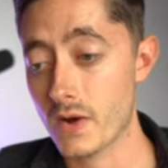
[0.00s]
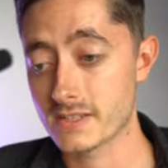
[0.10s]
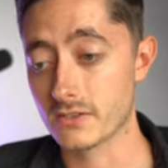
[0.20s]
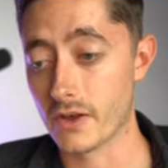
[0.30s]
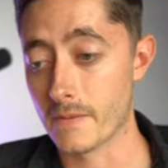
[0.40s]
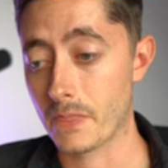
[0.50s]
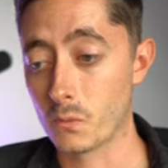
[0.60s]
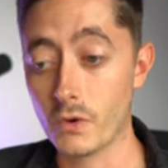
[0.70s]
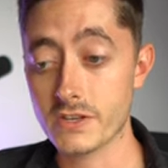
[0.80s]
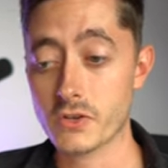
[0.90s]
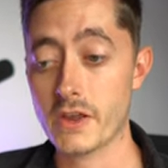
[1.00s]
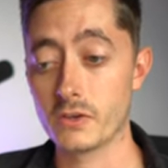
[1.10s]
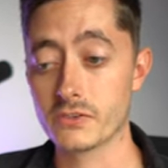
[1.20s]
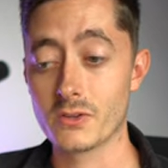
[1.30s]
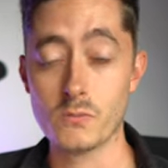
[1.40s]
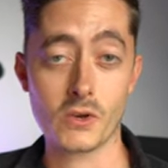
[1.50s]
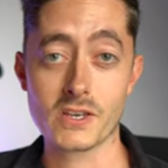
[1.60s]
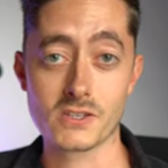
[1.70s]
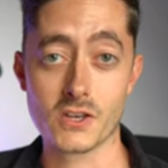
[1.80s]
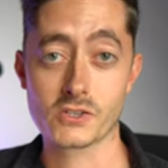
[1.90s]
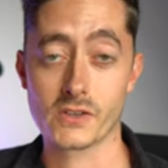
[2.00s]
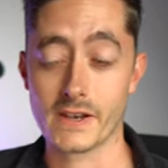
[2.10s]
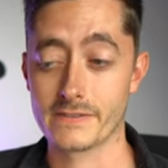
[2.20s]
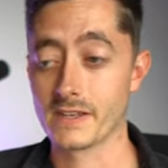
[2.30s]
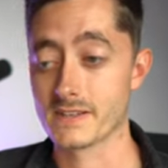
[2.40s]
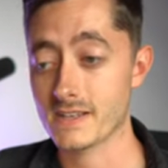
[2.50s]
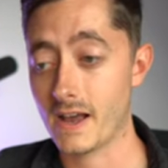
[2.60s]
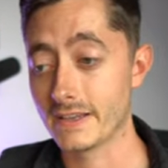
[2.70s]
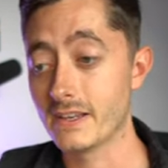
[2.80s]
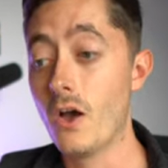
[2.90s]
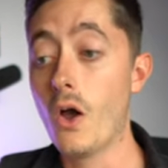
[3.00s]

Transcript: ways to do it. One is going onto the mortgage search on the left hand side,